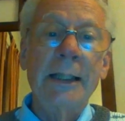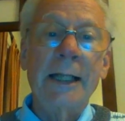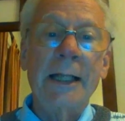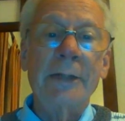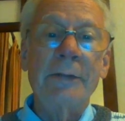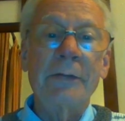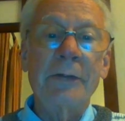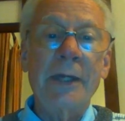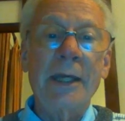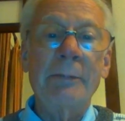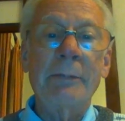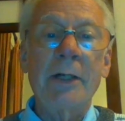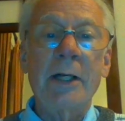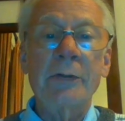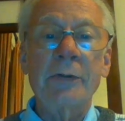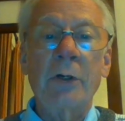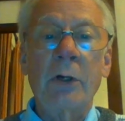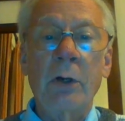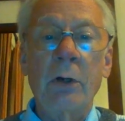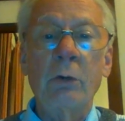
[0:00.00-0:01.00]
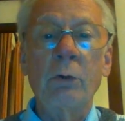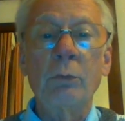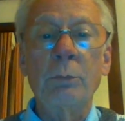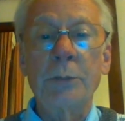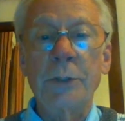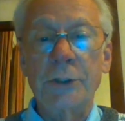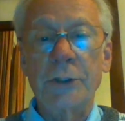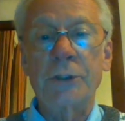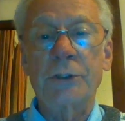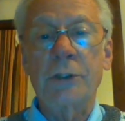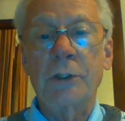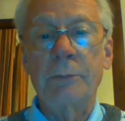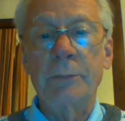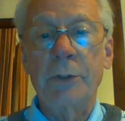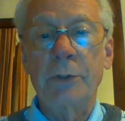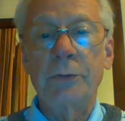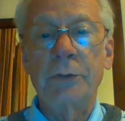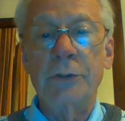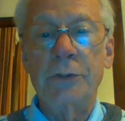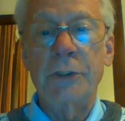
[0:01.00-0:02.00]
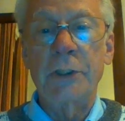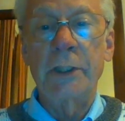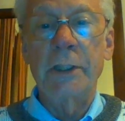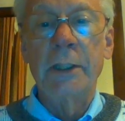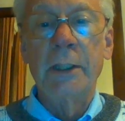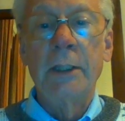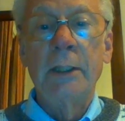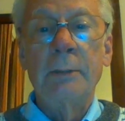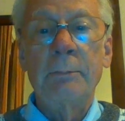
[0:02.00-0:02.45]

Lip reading: and thereby the whole British community,